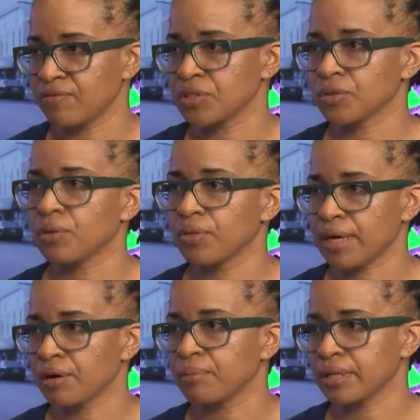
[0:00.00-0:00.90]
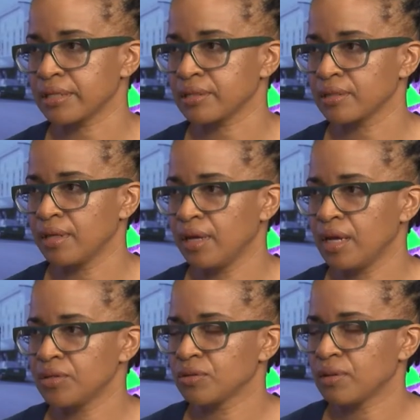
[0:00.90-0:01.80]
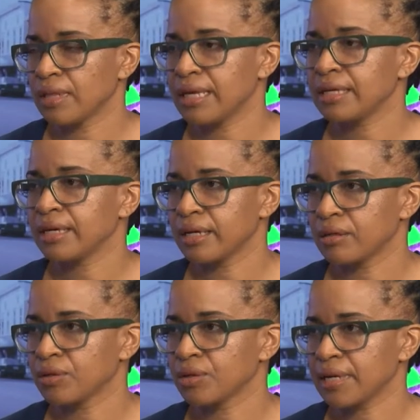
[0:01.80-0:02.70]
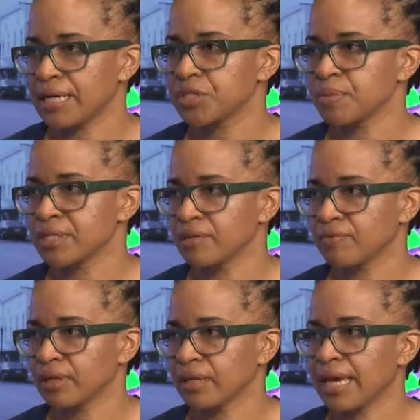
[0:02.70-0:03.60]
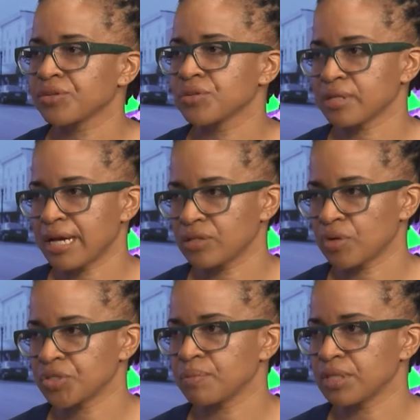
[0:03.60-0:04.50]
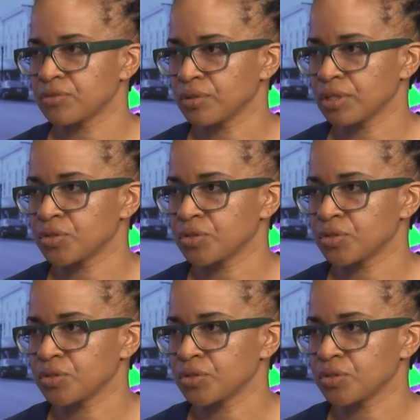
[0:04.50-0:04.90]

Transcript: physical therapist so that they can create specific exercise regimens for these